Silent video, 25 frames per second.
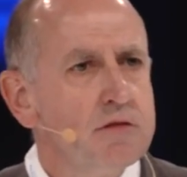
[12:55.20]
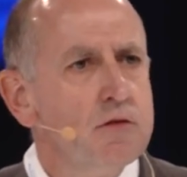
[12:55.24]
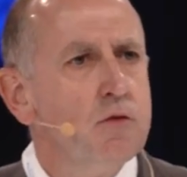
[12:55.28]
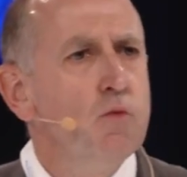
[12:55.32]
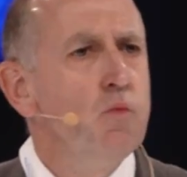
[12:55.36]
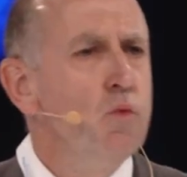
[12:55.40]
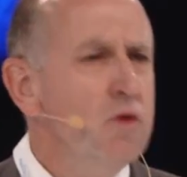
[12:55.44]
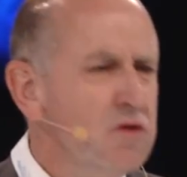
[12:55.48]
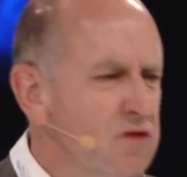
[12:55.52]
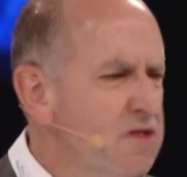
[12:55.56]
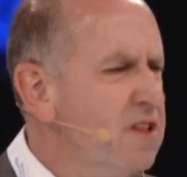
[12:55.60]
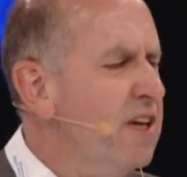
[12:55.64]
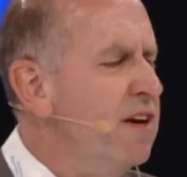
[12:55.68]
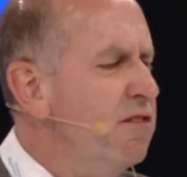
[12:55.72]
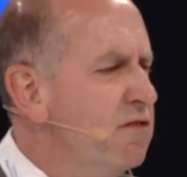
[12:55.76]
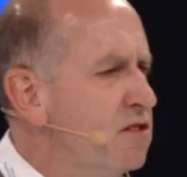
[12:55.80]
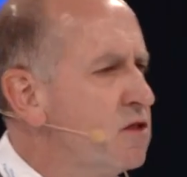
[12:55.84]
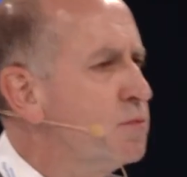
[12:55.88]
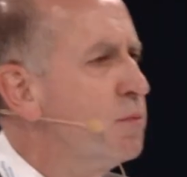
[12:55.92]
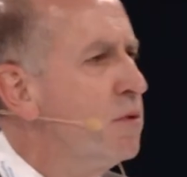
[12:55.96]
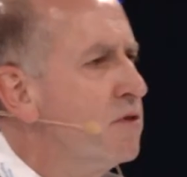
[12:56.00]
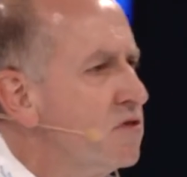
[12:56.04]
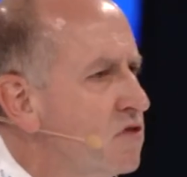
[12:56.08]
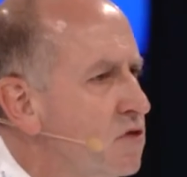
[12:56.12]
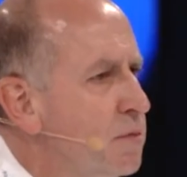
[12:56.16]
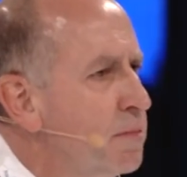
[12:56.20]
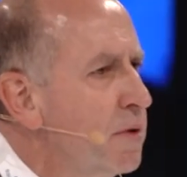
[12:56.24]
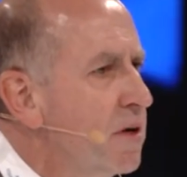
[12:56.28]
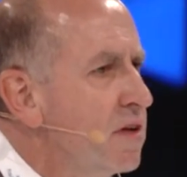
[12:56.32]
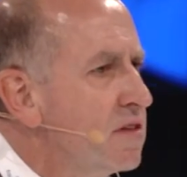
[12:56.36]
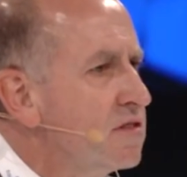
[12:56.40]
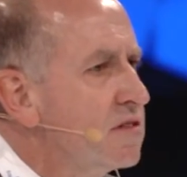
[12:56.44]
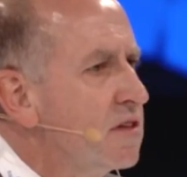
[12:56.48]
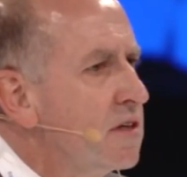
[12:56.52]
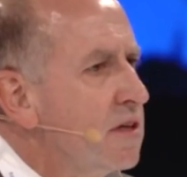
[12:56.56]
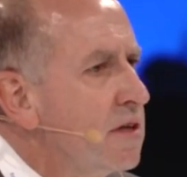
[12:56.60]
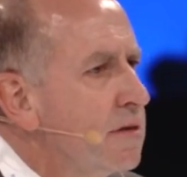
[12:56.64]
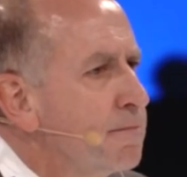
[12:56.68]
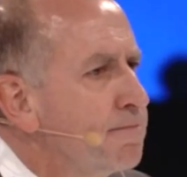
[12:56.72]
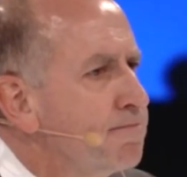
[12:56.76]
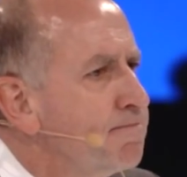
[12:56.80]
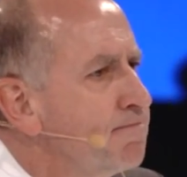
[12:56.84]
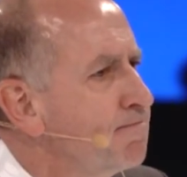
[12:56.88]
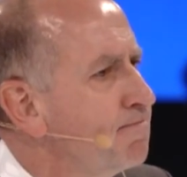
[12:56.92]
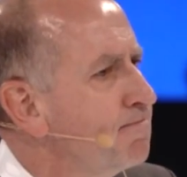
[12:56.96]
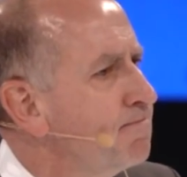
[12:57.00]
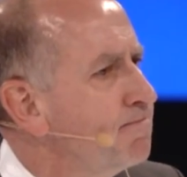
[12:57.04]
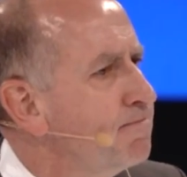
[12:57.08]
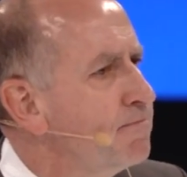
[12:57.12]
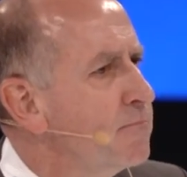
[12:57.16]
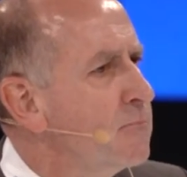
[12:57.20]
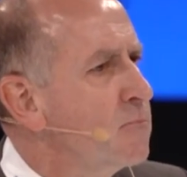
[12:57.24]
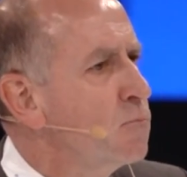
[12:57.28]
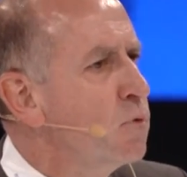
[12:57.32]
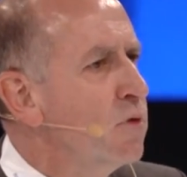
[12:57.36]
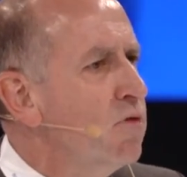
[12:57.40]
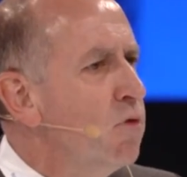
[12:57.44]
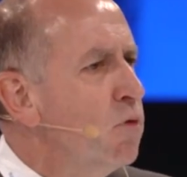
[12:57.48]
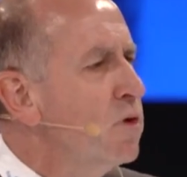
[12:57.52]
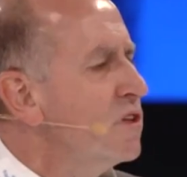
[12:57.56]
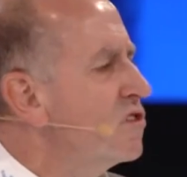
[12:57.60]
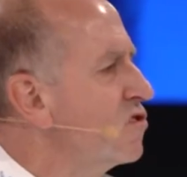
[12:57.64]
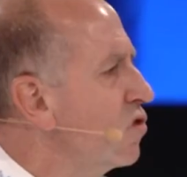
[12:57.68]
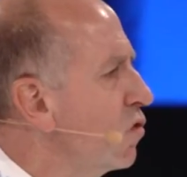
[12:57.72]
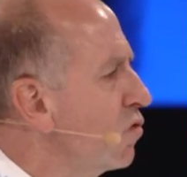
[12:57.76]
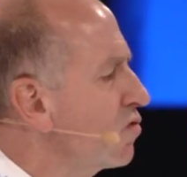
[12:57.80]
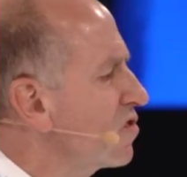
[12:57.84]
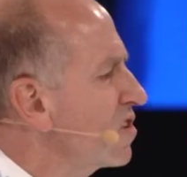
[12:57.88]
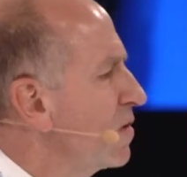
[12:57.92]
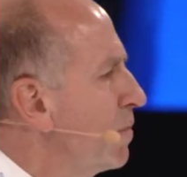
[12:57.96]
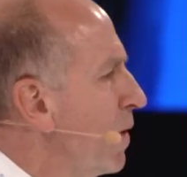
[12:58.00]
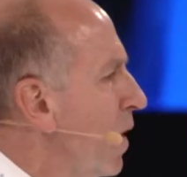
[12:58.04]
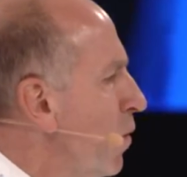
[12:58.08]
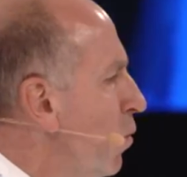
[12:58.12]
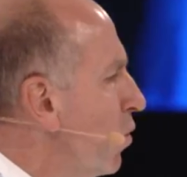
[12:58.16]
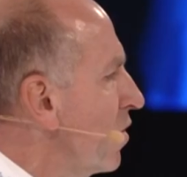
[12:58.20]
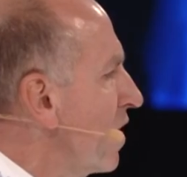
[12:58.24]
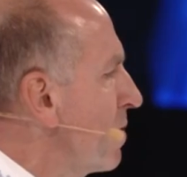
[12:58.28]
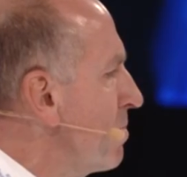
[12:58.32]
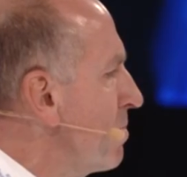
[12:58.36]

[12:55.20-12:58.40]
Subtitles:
what's their responsibility? We've already talked about what the